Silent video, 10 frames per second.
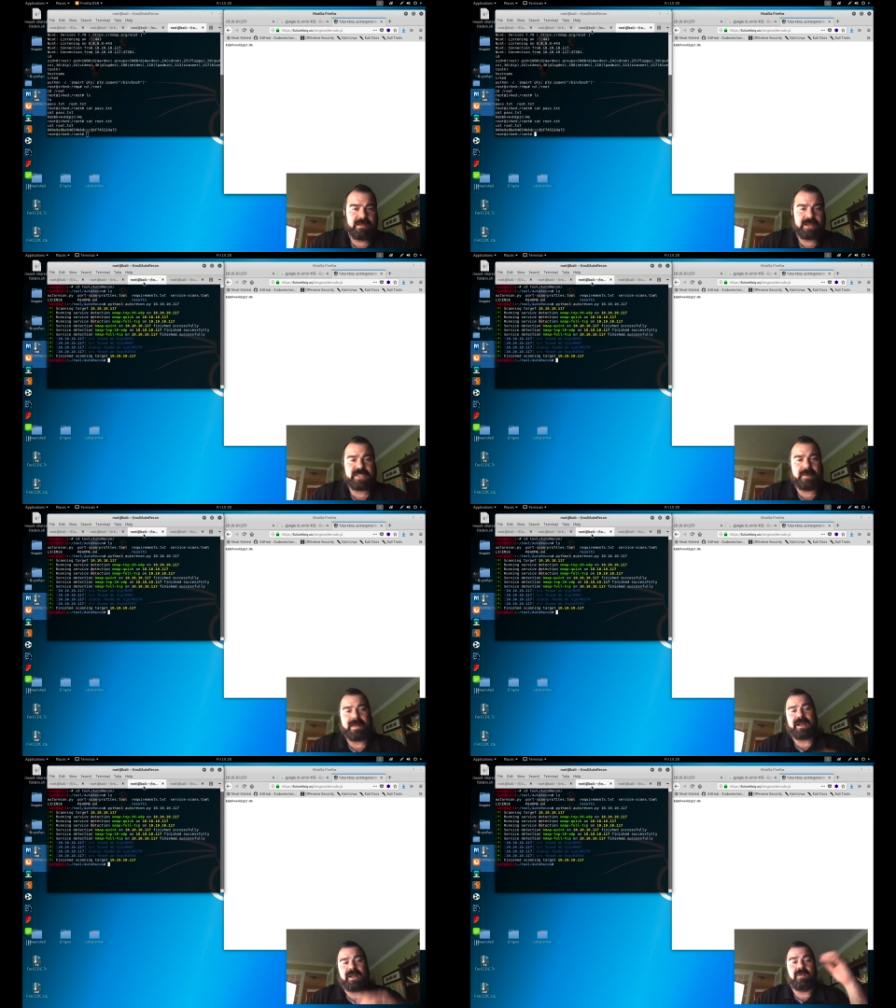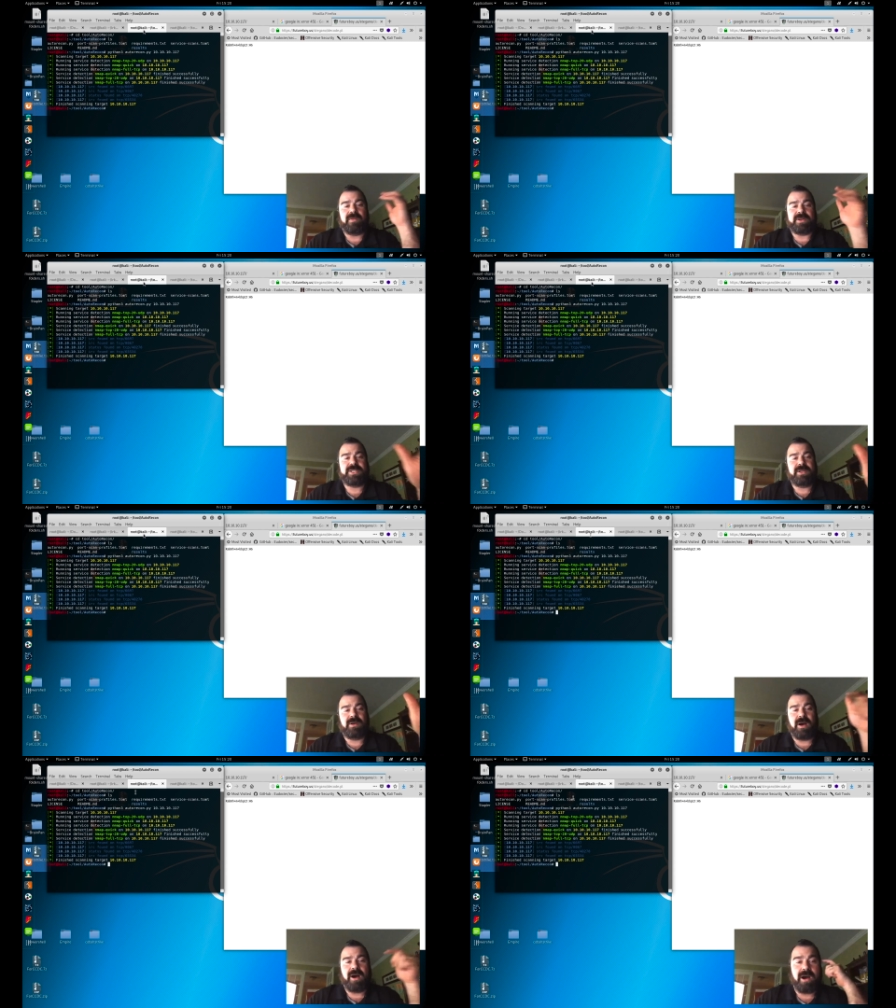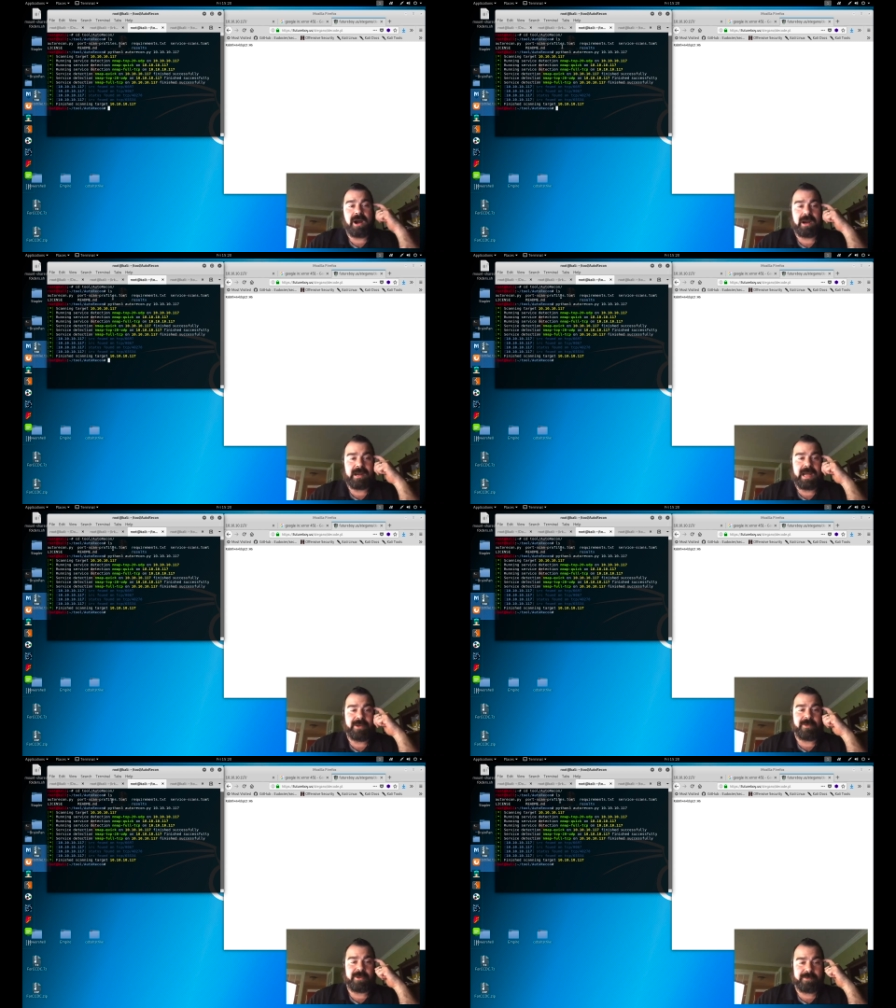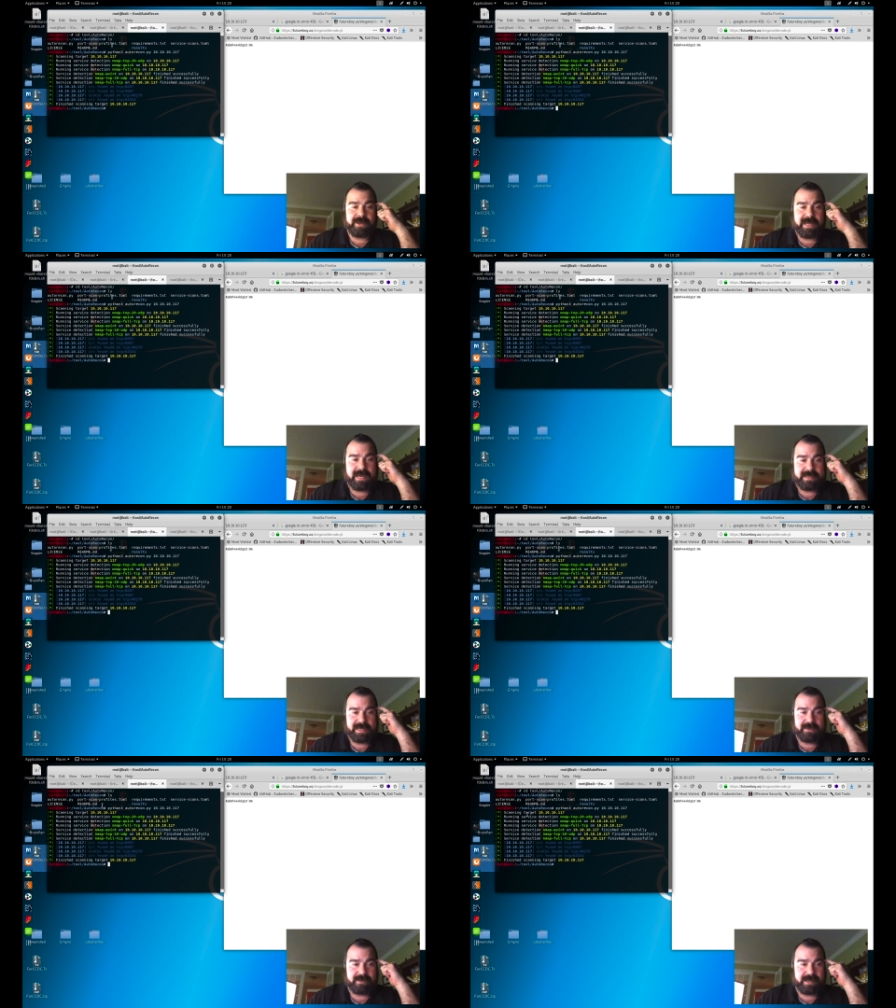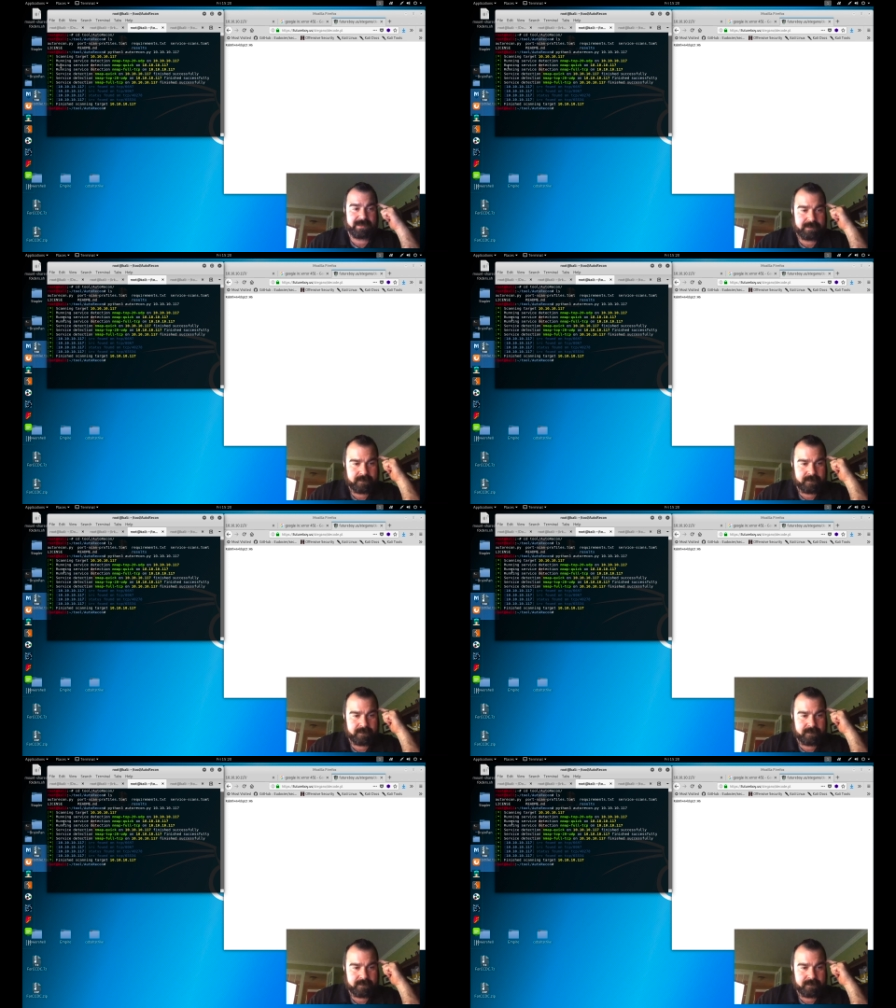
Let's jump back over to our auto recon data, right?